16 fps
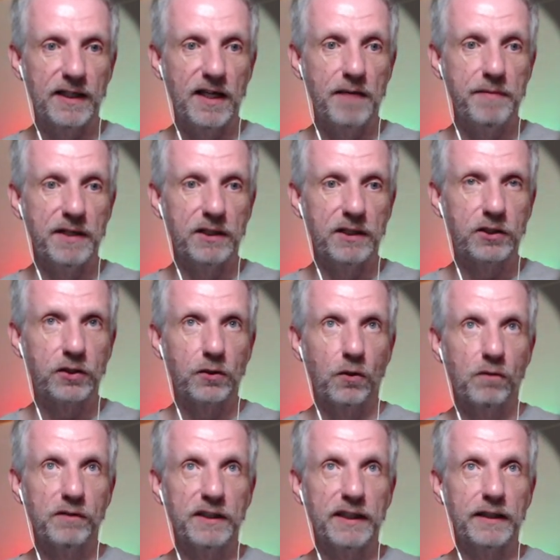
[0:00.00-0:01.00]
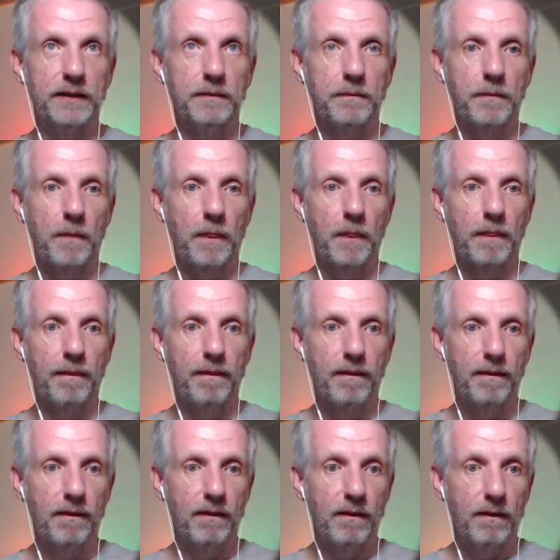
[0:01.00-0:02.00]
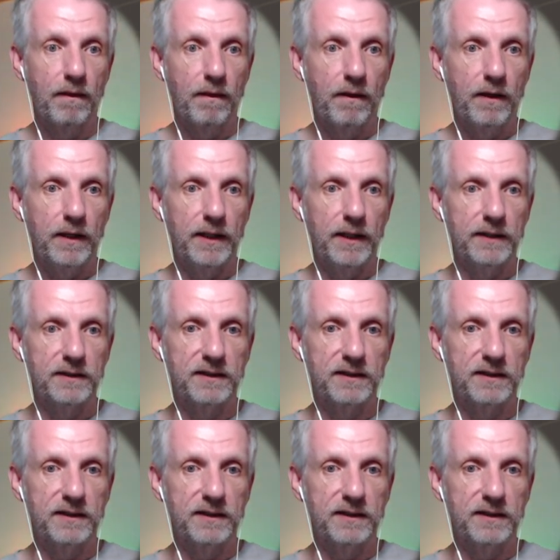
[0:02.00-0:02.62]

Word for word: image over here and